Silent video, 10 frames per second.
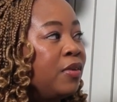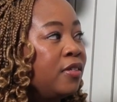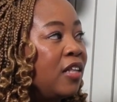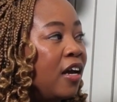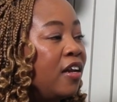
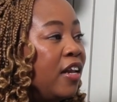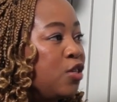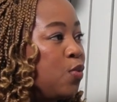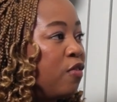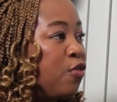build a
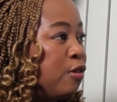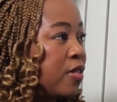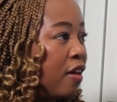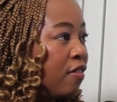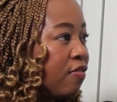network for
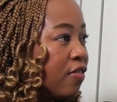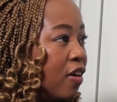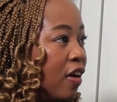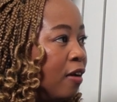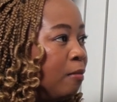yourself,
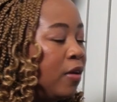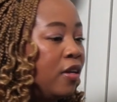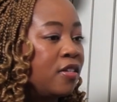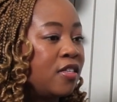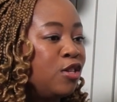in
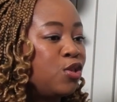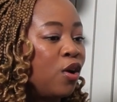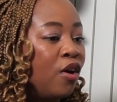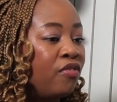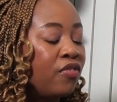the sense
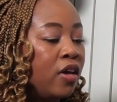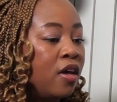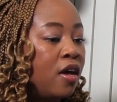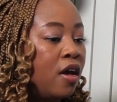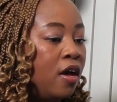of
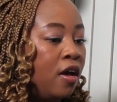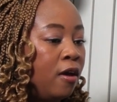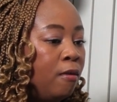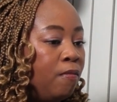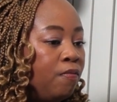
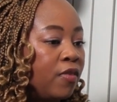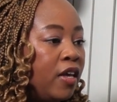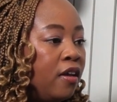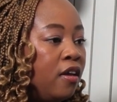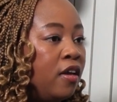
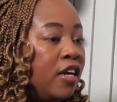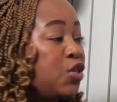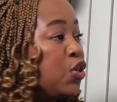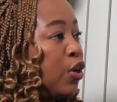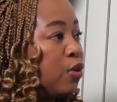getting
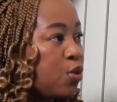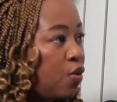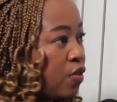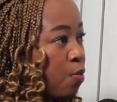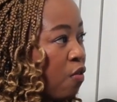external
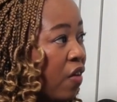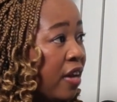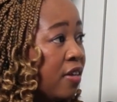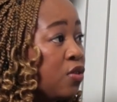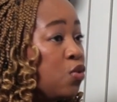service
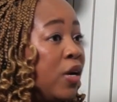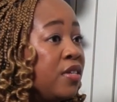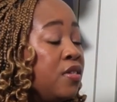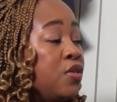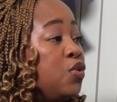providers to
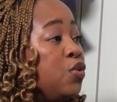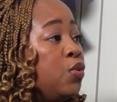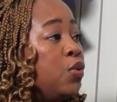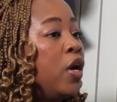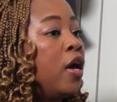assist
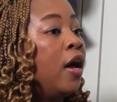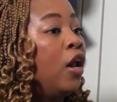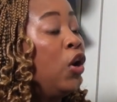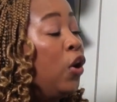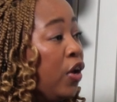you,
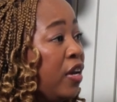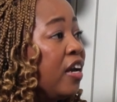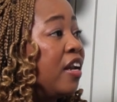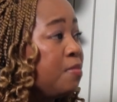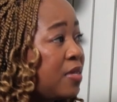
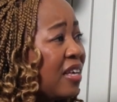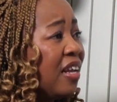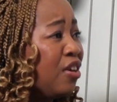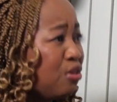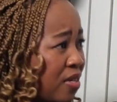learning and
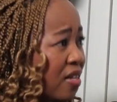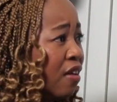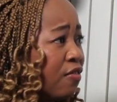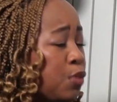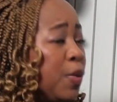upskilling
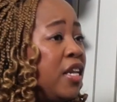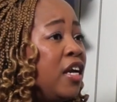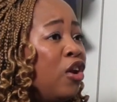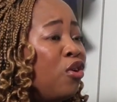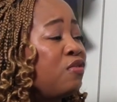yourself,
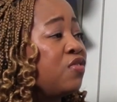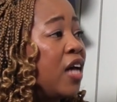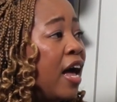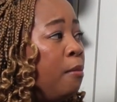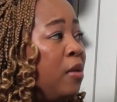spending a lot of
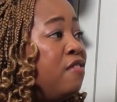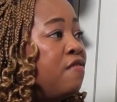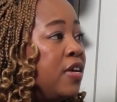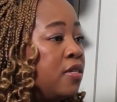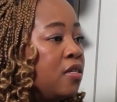time
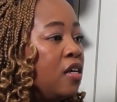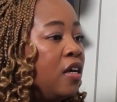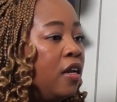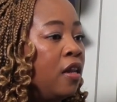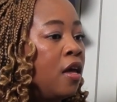investing
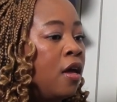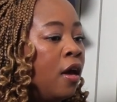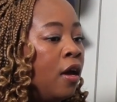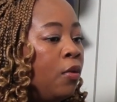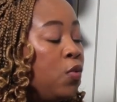in
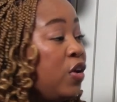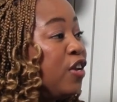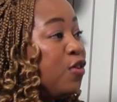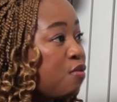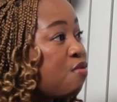
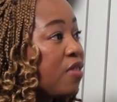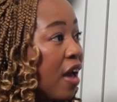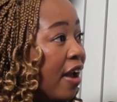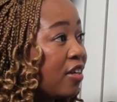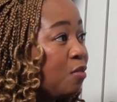reading through
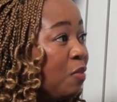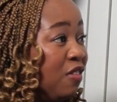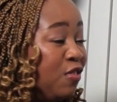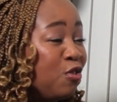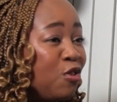the act.
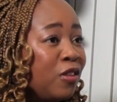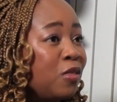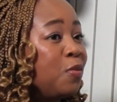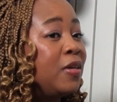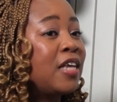Believe it or not,
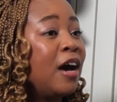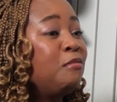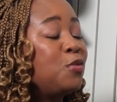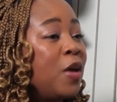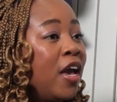there'll be
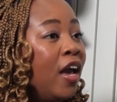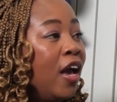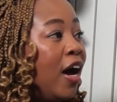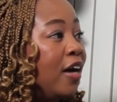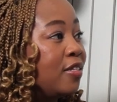times where
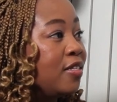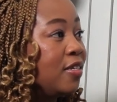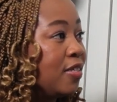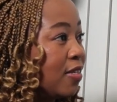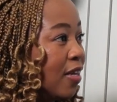I'd
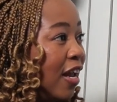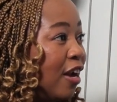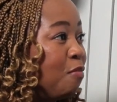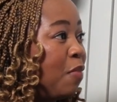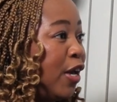sit and
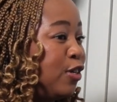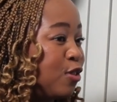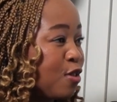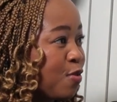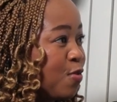I'd
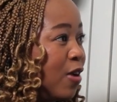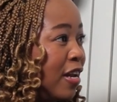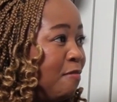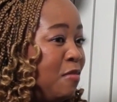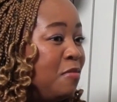page through a
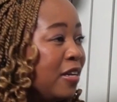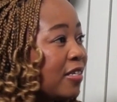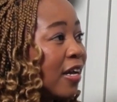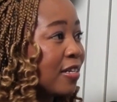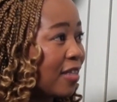Namibian
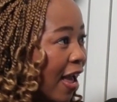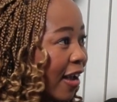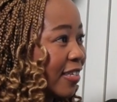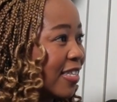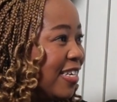Tax
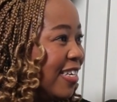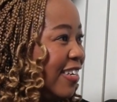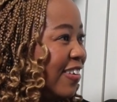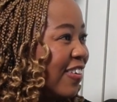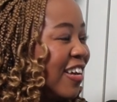Act.
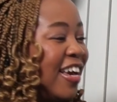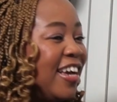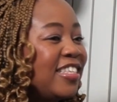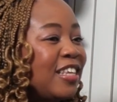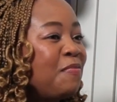
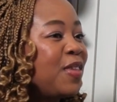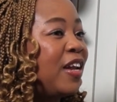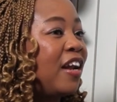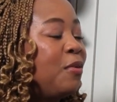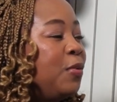It's something
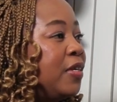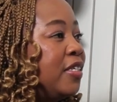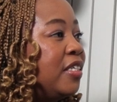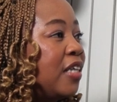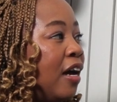that I
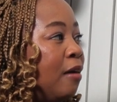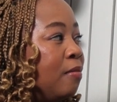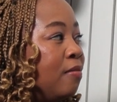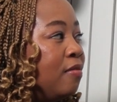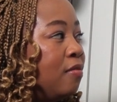wouldn't
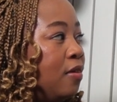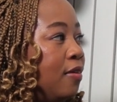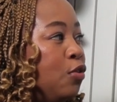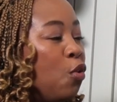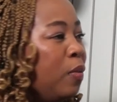
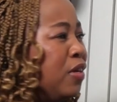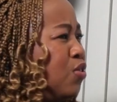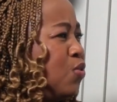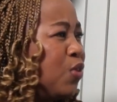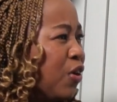normally
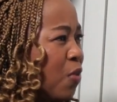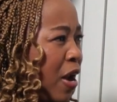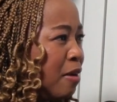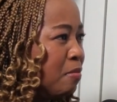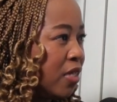do on a
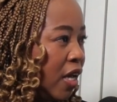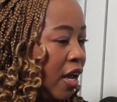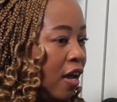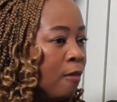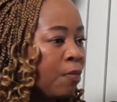random
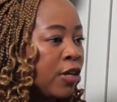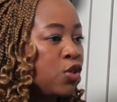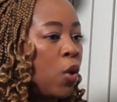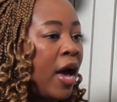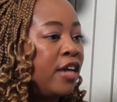day.
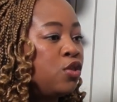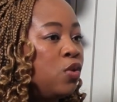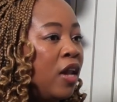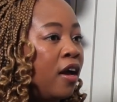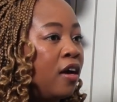So I had
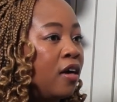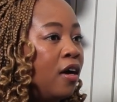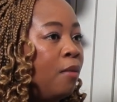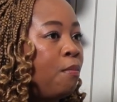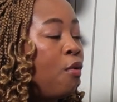to
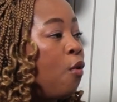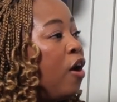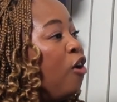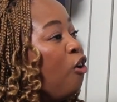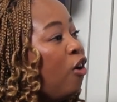pour
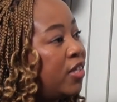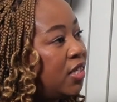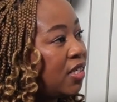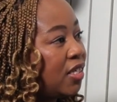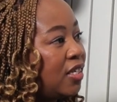a
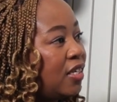lot